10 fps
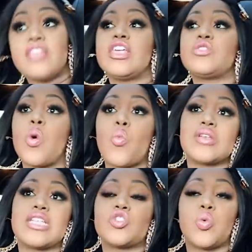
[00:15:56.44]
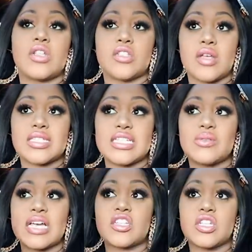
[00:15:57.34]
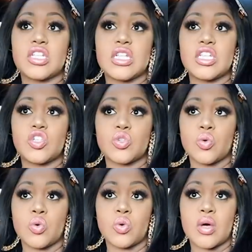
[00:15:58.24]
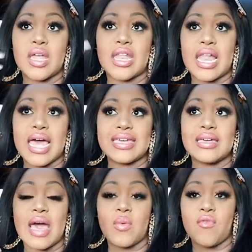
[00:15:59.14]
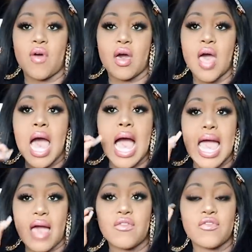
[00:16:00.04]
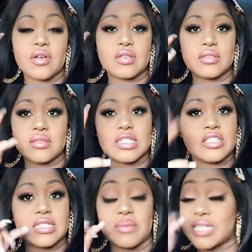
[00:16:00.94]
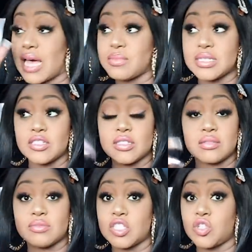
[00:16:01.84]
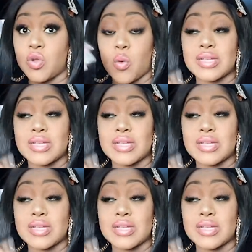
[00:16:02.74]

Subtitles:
This one wasn't tall and dark skin. He was actually short and a lighty. However, I have, sometimes, you know,